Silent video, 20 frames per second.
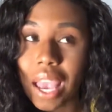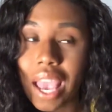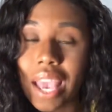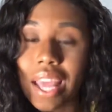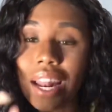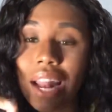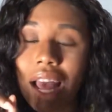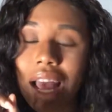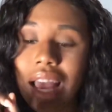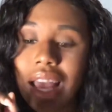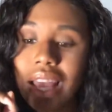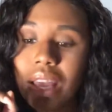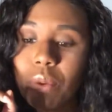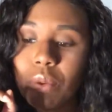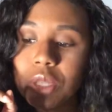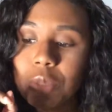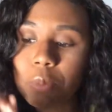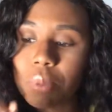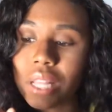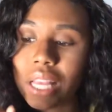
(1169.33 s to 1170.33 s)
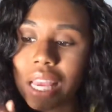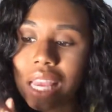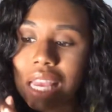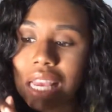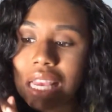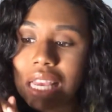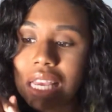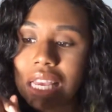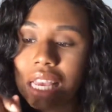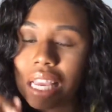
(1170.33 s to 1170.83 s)
And I was
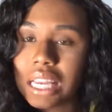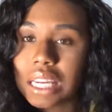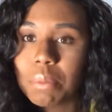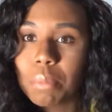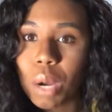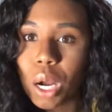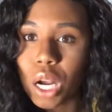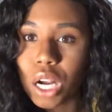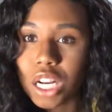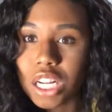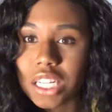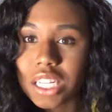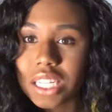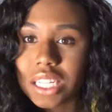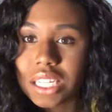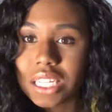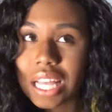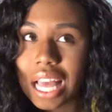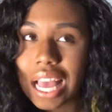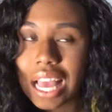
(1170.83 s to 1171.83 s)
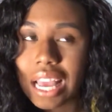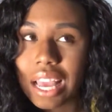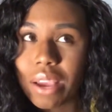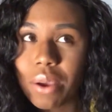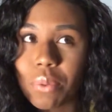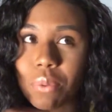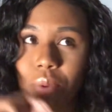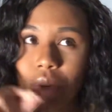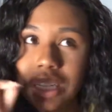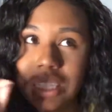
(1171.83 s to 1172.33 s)
playing Kingdom Hearts. I
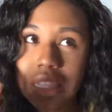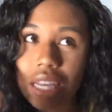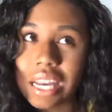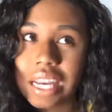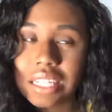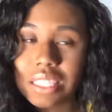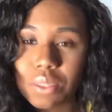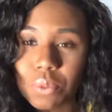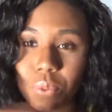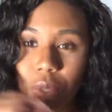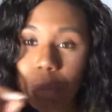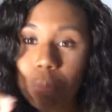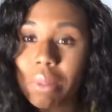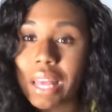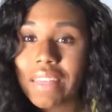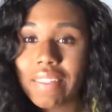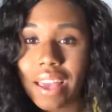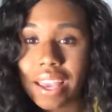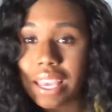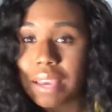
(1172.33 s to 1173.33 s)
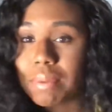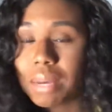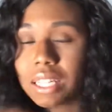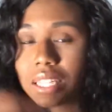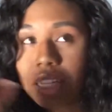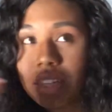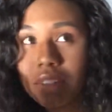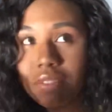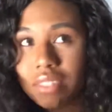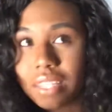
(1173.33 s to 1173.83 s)
decided to replay that game. I
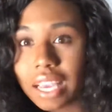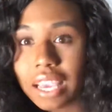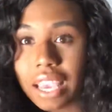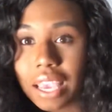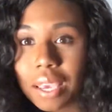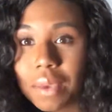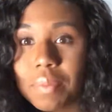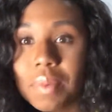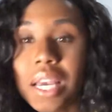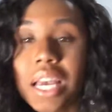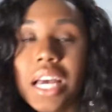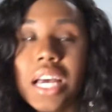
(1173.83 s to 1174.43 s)
love that game.